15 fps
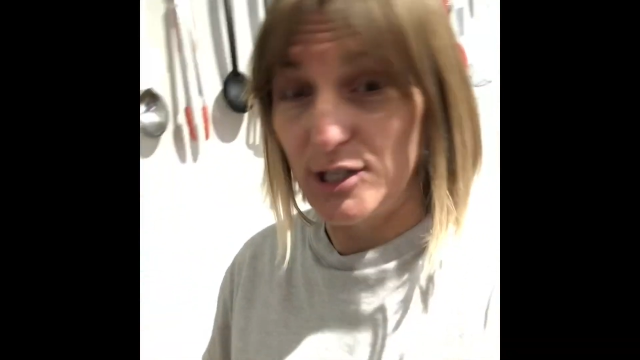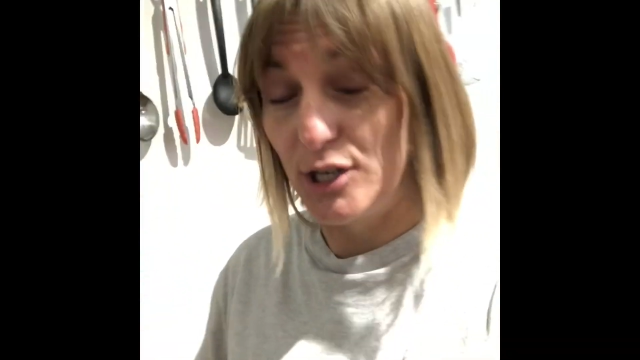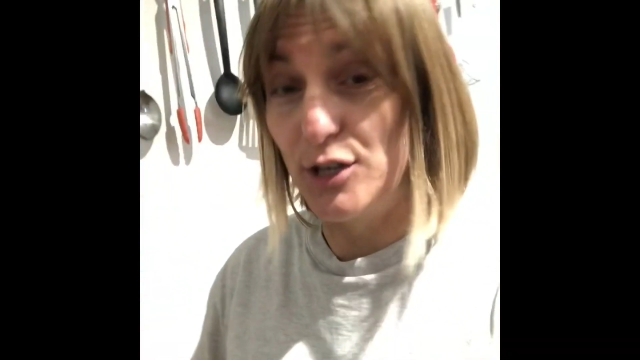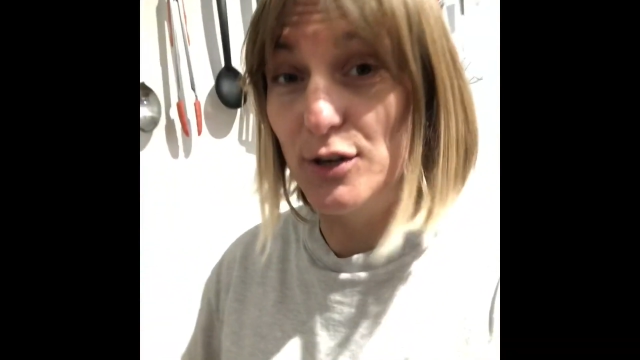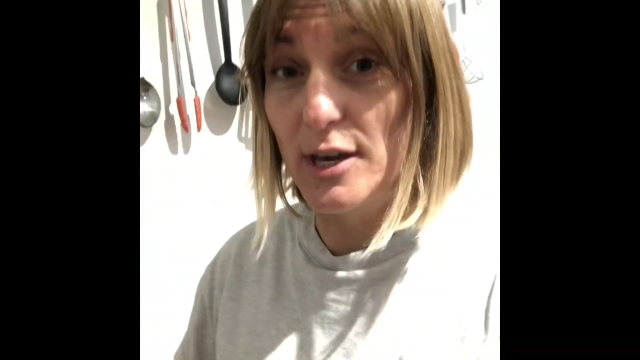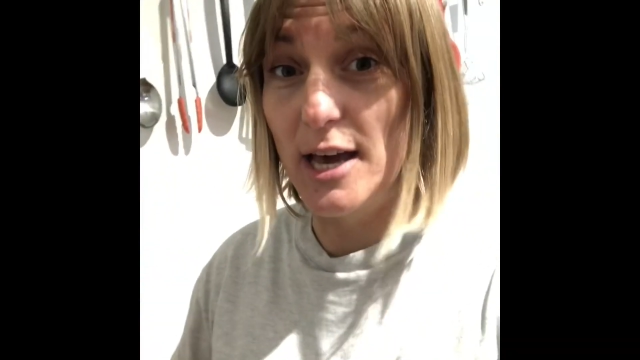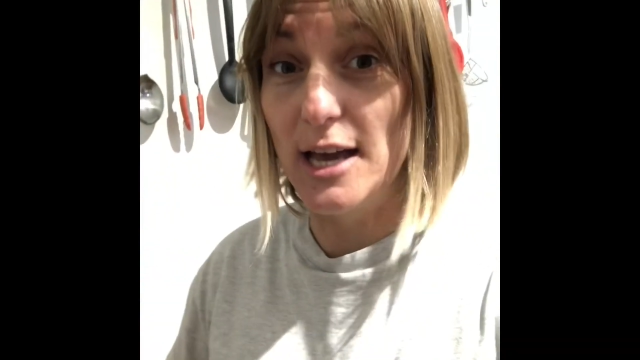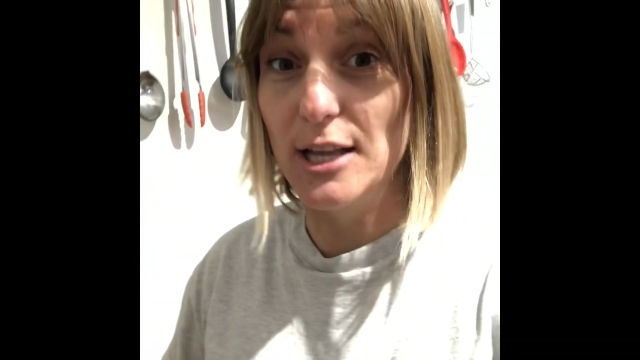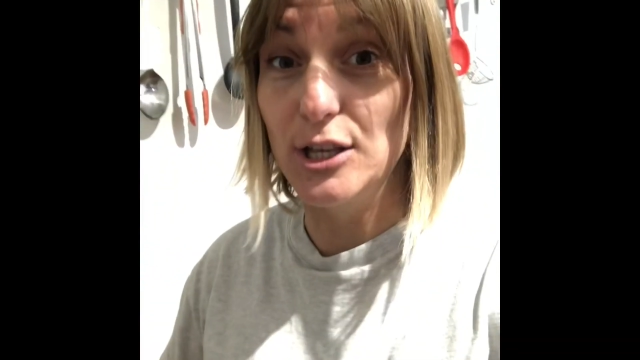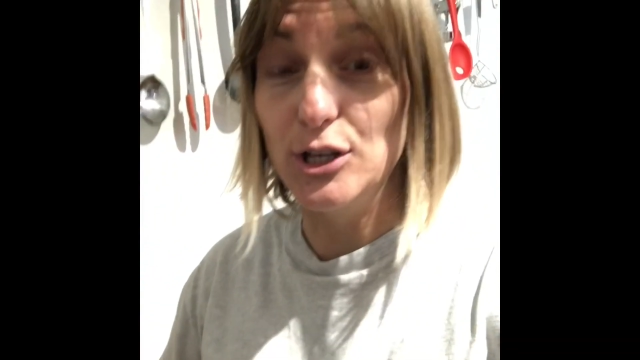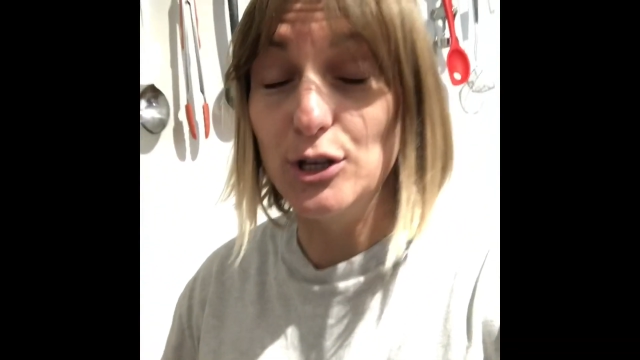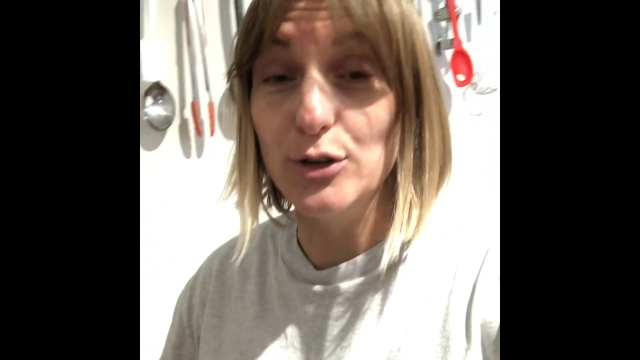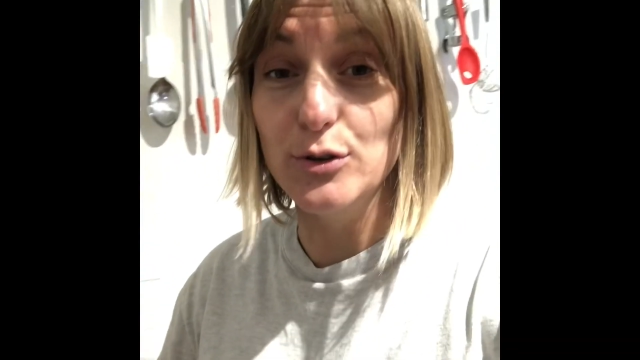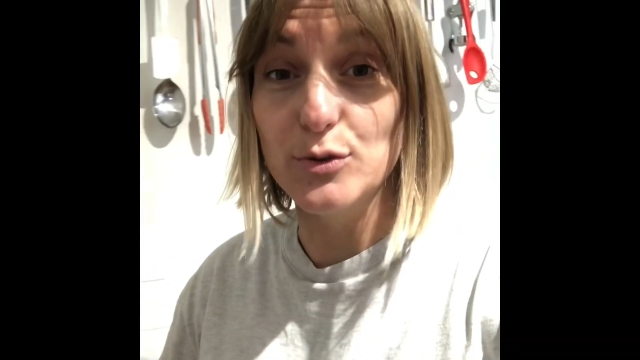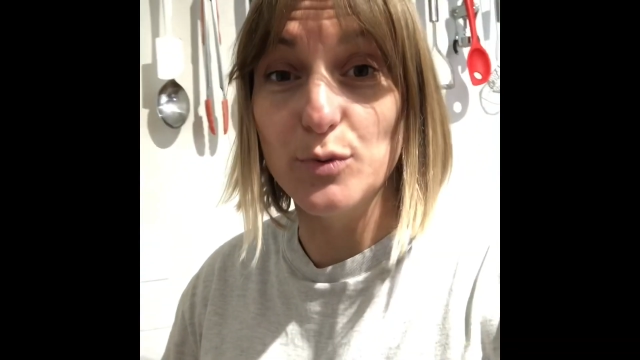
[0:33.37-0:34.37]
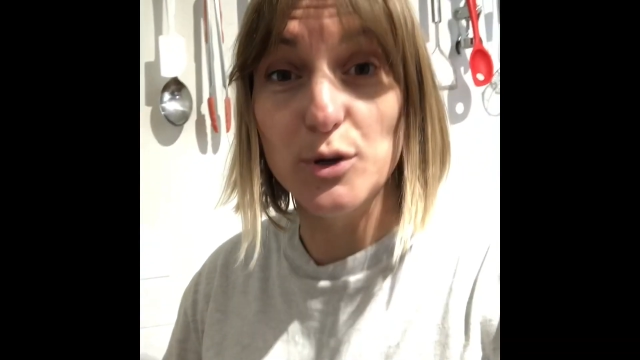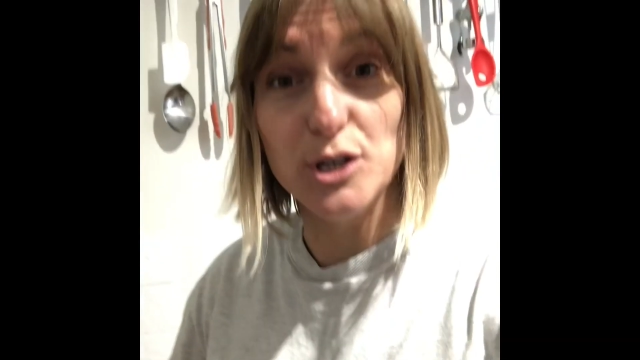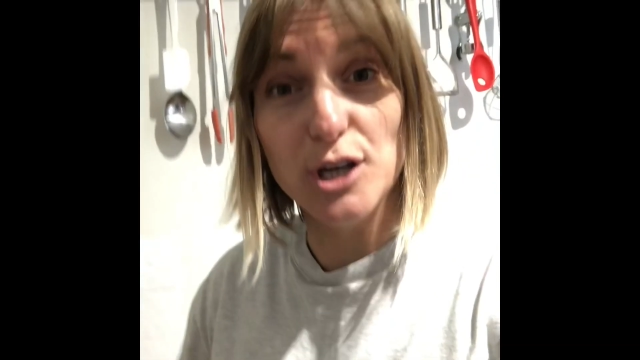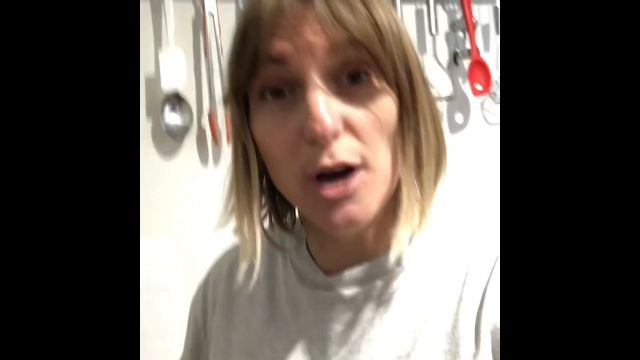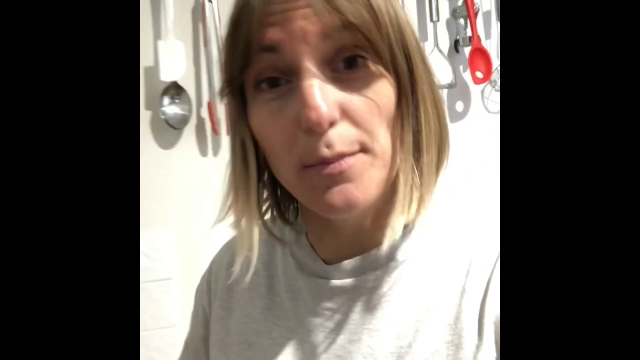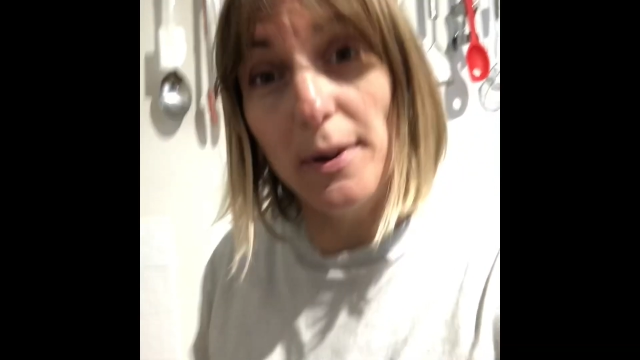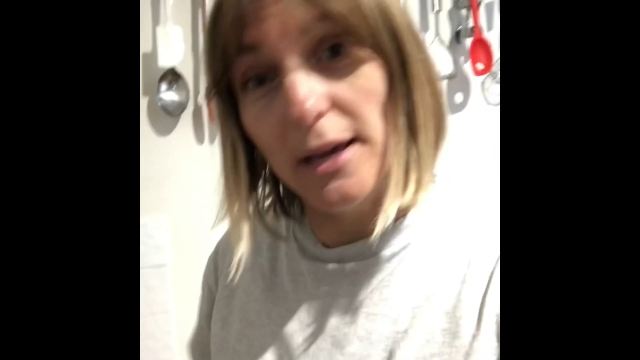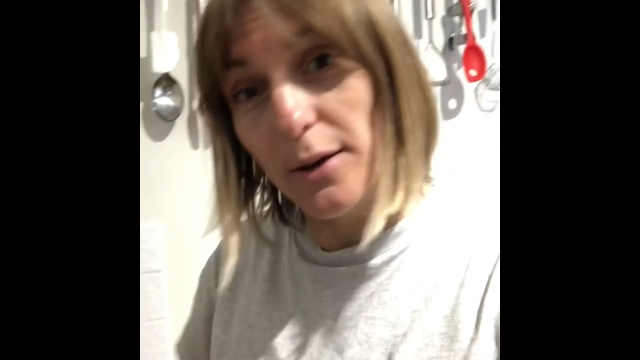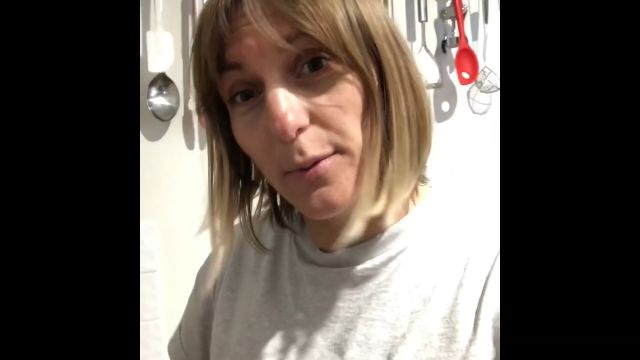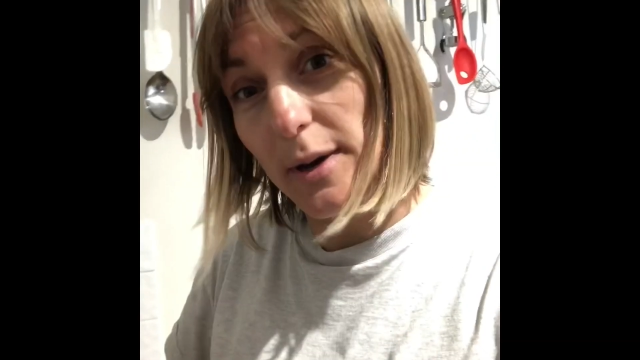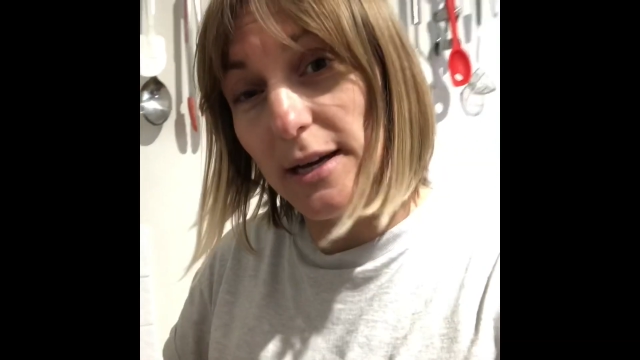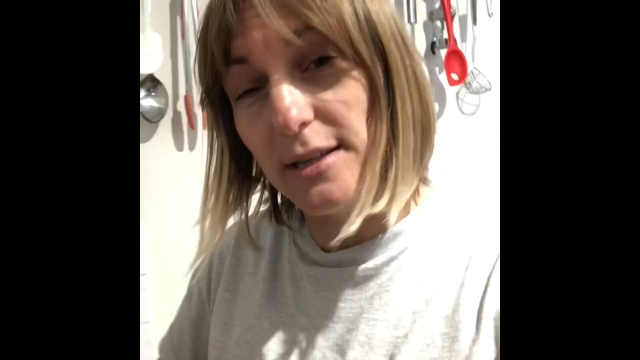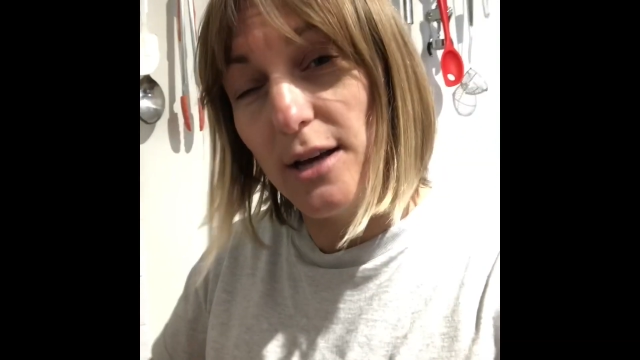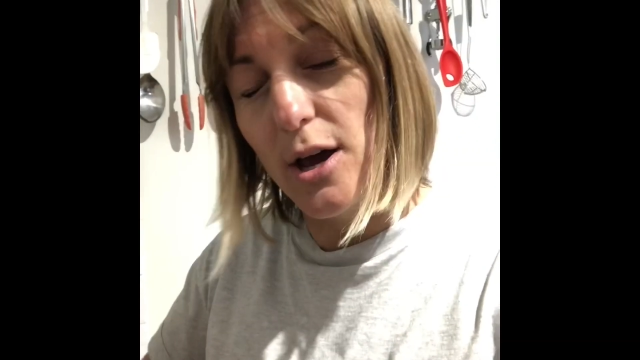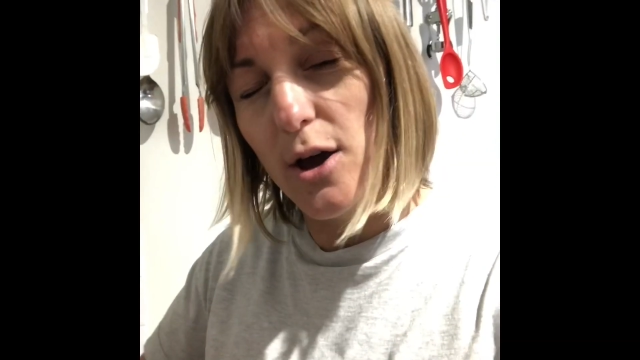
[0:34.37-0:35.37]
you can use washing up liquid